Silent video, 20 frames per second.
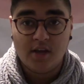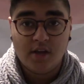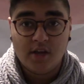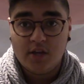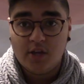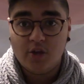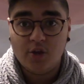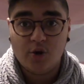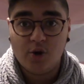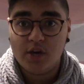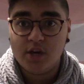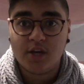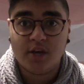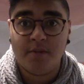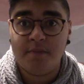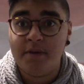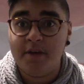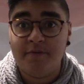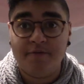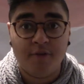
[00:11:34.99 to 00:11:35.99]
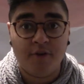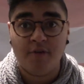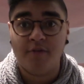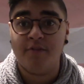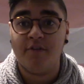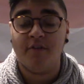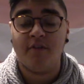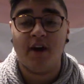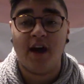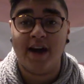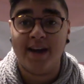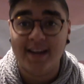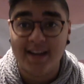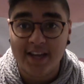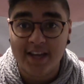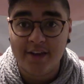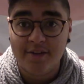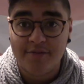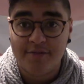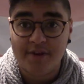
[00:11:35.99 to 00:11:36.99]
You know, it could be for a
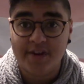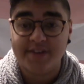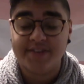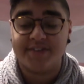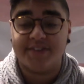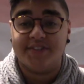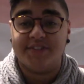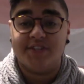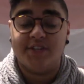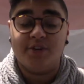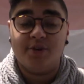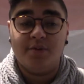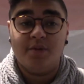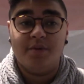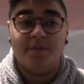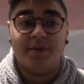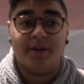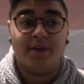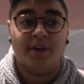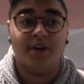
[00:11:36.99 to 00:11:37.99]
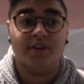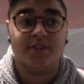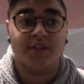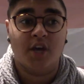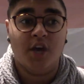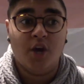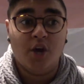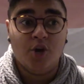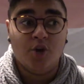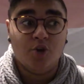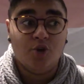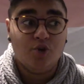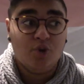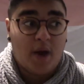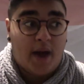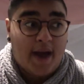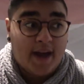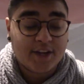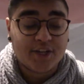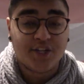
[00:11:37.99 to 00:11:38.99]
variety of reasons. It could be because you
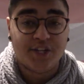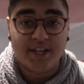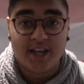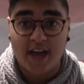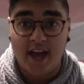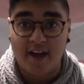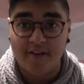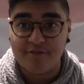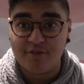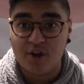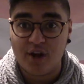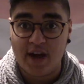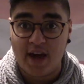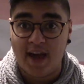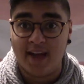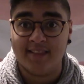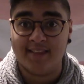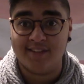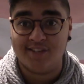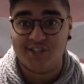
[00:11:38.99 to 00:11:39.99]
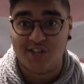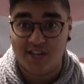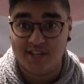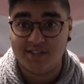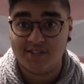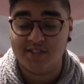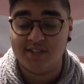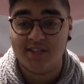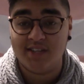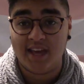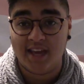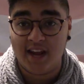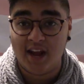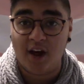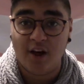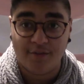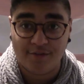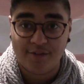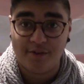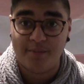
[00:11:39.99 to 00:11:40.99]
actually have not had the chance to get
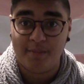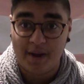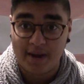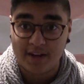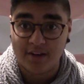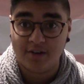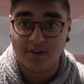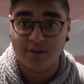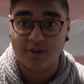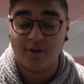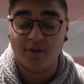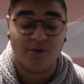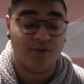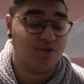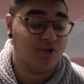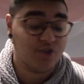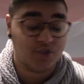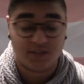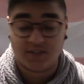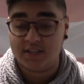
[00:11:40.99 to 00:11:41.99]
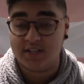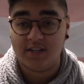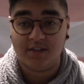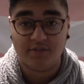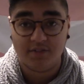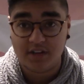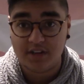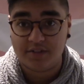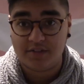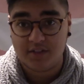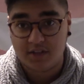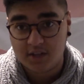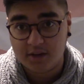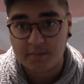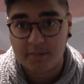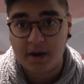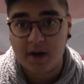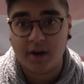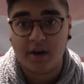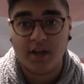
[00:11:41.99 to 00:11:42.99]
out of your binder, or you just didn't really think
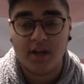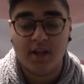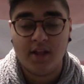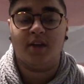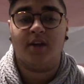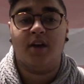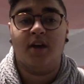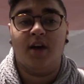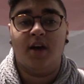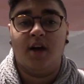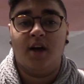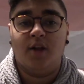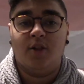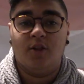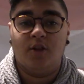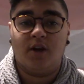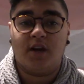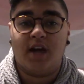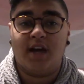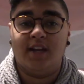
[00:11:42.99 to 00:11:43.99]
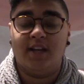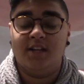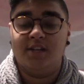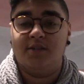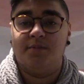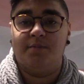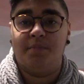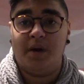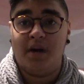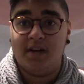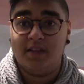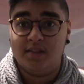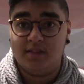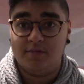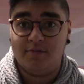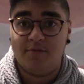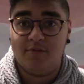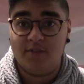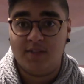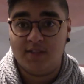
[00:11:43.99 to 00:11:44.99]
about it. Look, I need to
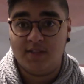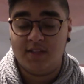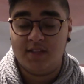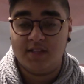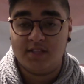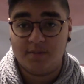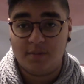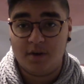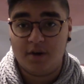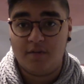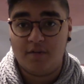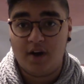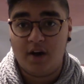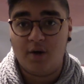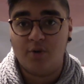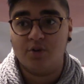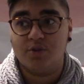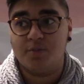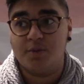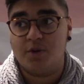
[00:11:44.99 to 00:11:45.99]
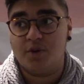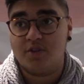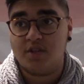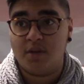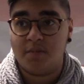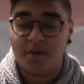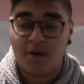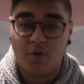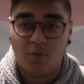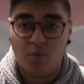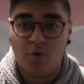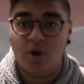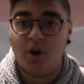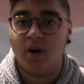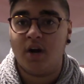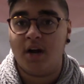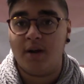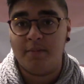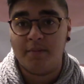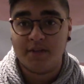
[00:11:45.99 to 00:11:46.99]
bind for this amount of hours because I'm at
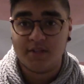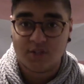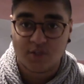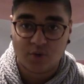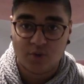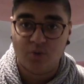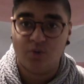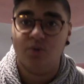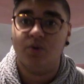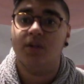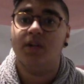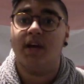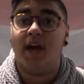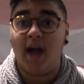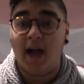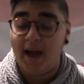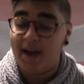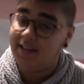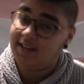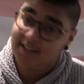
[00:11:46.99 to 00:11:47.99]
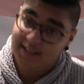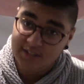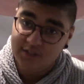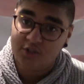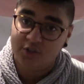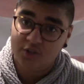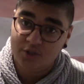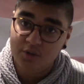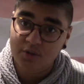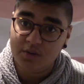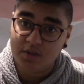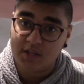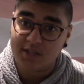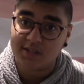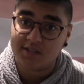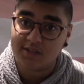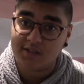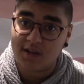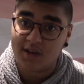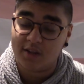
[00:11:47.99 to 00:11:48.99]
work, I'm at school, I need to do
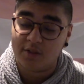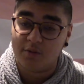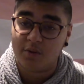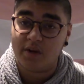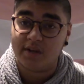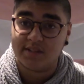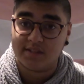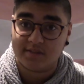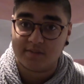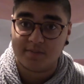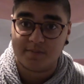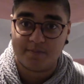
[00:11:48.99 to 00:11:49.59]
this. Otherwise,